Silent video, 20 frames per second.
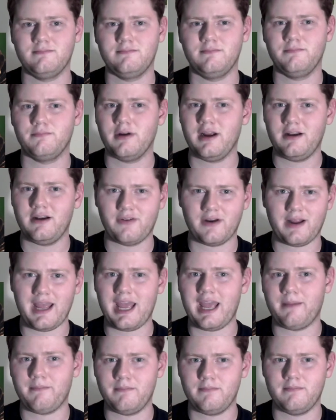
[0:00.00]
bred for
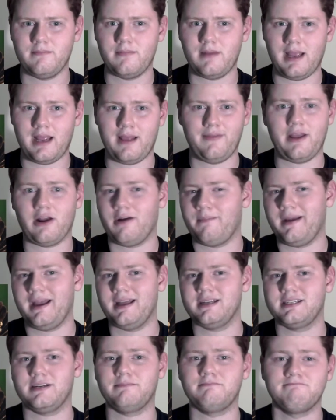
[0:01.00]
game, and they're a
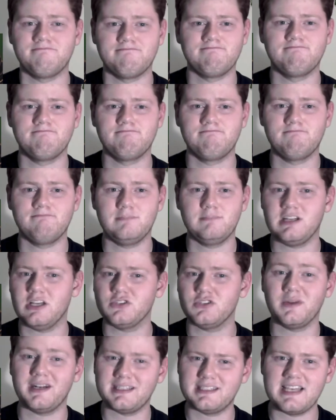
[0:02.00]
bantam. Does
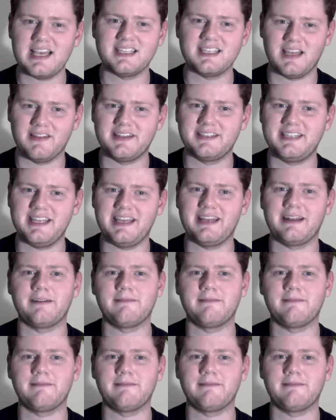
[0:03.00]
what it says on the tin.